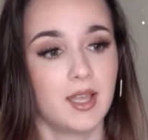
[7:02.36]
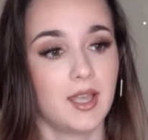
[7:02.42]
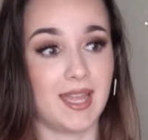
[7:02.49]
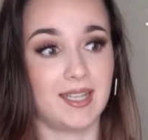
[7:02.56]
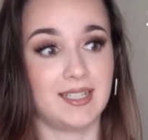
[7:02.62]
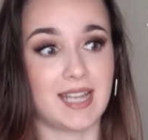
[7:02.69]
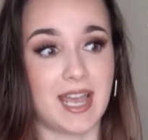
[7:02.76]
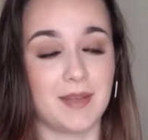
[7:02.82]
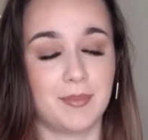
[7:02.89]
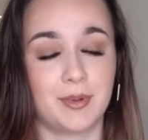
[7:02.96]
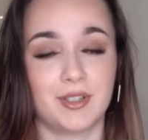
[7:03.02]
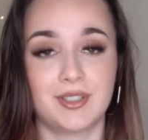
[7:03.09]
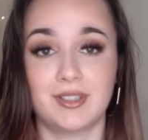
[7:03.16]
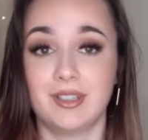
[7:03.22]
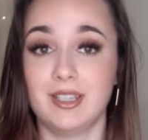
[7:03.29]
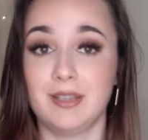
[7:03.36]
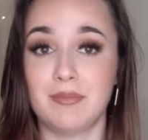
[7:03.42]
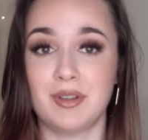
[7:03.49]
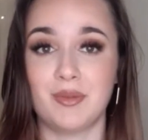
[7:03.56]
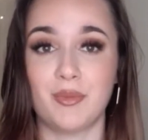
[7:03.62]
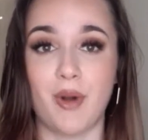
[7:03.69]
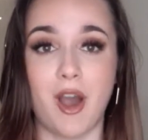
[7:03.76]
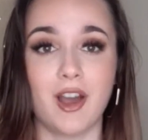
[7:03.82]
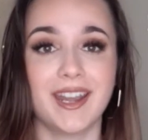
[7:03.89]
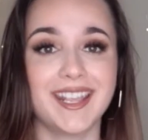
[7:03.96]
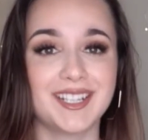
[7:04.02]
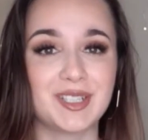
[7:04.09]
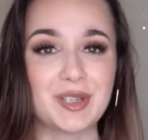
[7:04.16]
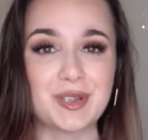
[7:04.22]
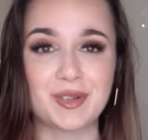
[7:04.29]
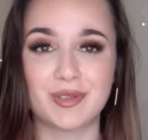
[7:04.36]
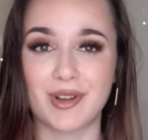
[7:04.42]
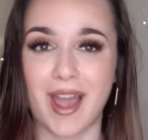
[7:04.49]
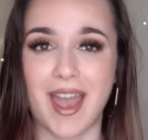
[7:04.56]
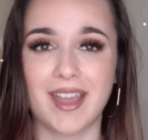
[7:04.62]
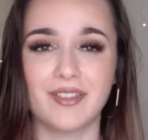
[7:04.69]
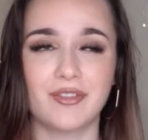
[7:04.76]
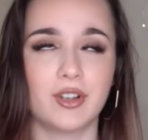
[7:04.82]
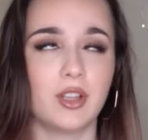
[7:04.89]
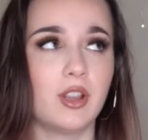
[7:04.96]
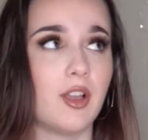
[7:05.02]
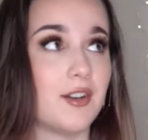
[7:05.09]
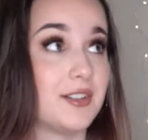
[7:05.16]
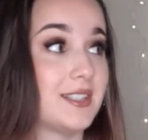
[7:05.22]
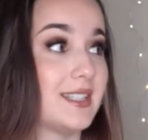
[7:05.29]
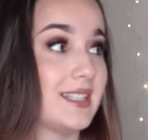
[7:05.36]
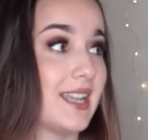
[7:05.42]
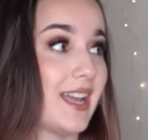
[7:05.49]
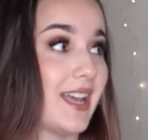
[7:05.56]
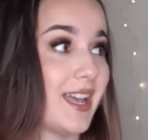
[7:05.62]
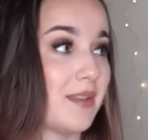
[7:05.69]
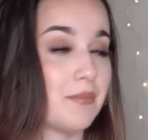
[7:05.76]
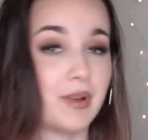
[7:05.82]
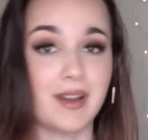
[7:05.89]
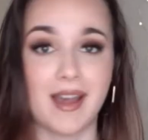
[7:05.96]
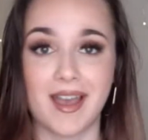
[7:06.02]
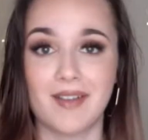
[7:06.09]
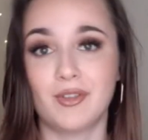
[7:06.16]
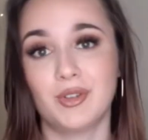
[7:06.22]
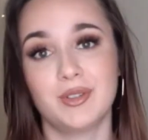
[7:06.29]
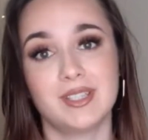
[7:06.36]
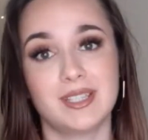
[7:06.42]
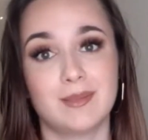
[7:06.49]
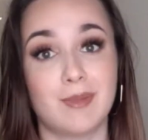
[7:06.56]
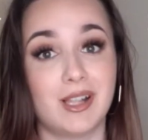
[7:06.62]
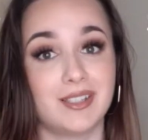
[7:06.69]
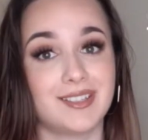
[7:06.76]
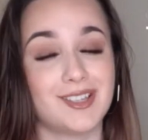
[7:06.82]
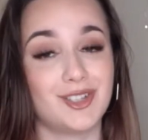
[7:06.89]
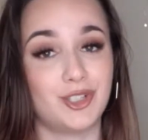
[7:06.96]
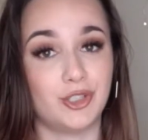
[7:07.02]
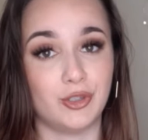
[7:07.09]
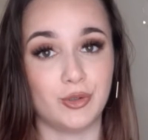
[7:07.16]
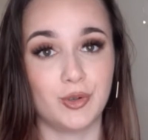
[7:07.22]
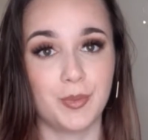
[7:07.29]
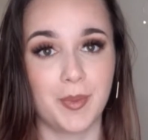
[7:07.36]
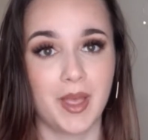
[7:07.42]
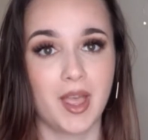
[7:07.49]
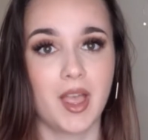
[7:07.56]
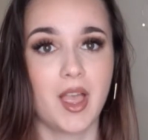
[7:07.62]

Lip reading: and I personally been wanting to try it for the longest time, but I've only smelled a dupe